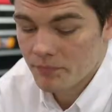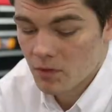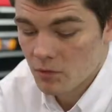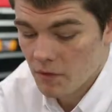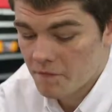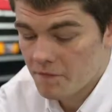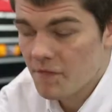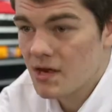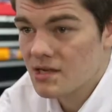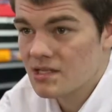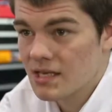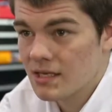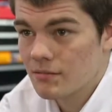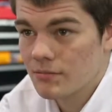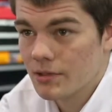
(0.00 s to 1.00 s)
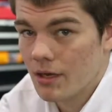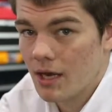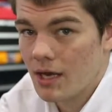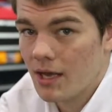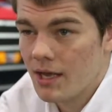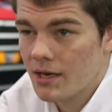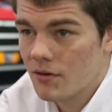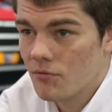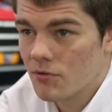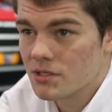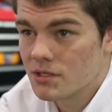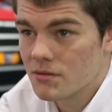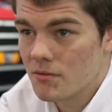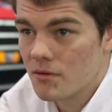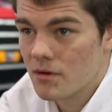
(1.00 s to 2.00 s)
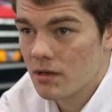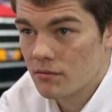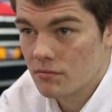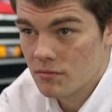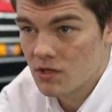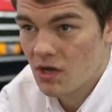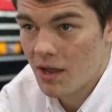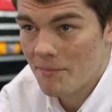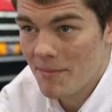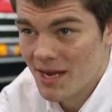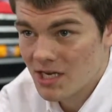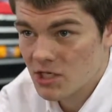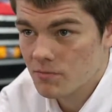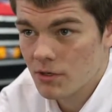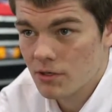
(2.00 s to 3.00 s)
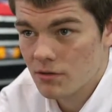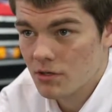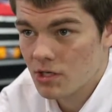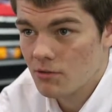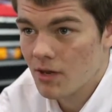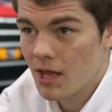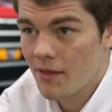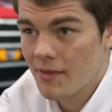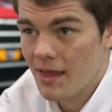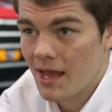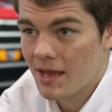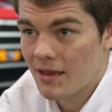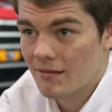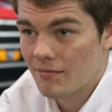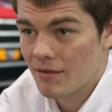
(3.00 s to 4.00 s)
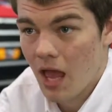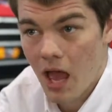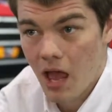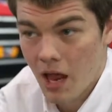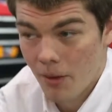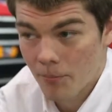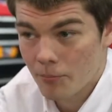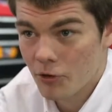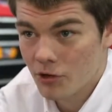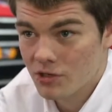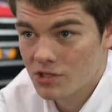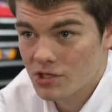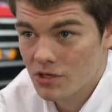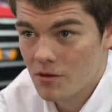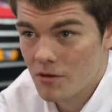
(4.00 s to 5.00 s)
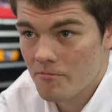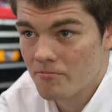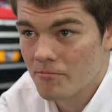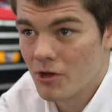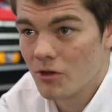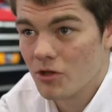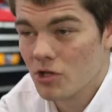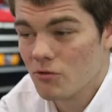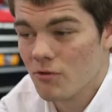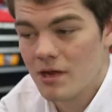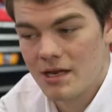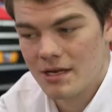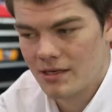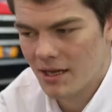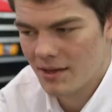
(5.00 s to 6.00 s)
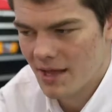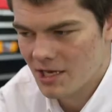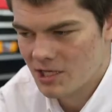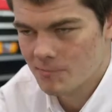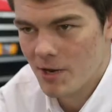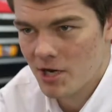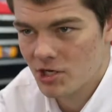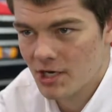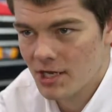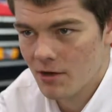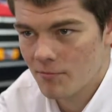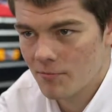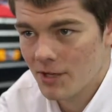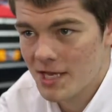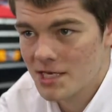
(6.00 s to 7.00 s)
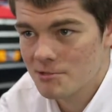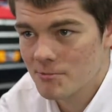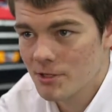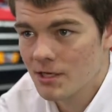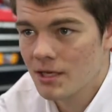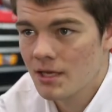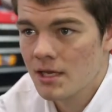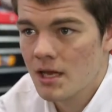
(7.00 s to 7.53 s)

Well, first thing I learned was time management. You learn that at Brookes, but you learn that especially on placement.